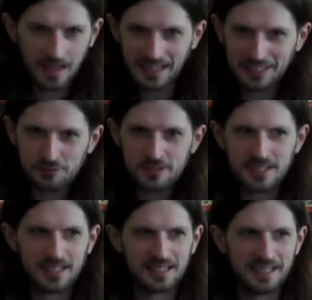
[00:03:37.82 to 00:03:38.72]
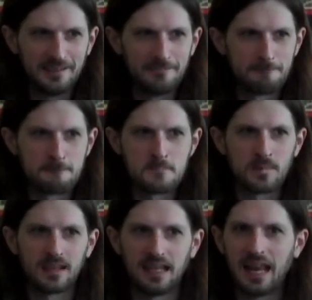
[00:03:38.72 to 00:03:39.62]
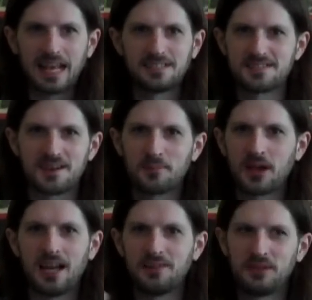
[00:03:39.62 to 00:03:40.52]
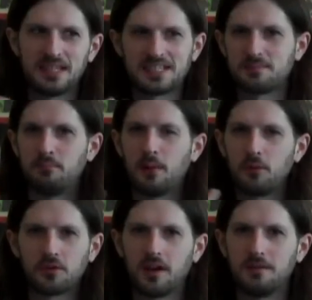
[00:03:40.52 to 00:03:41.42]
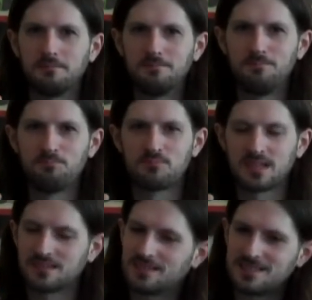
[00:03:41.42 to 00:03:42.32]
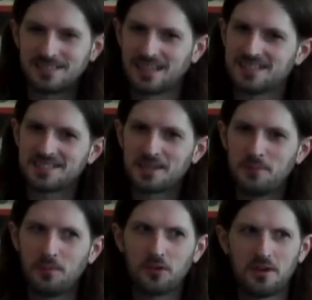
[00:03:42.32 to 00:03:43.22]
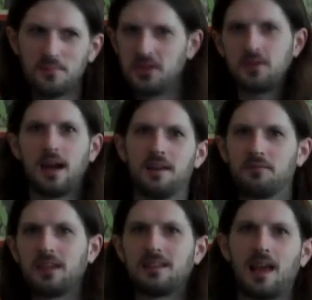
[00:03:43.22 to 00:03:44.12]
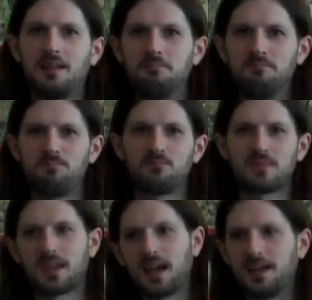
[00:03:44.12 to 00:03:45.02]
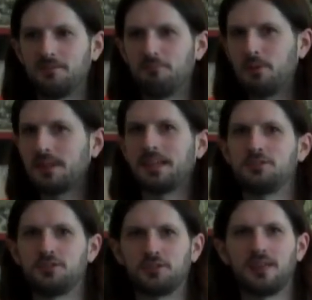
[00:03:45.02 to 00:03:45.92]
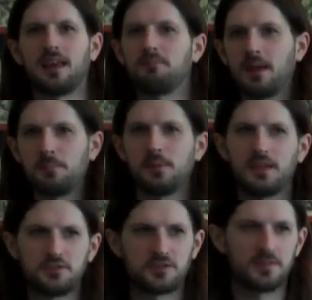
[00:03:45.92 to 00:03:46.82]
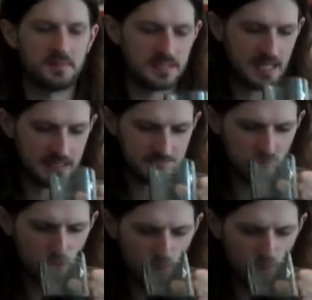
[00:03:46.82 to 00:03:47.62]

And interestingly, it ends up kind of in this bubblegum. It doesn't taste like bubblegum, but you kind of get that kind of pleasure, that, that pleasure of the taste.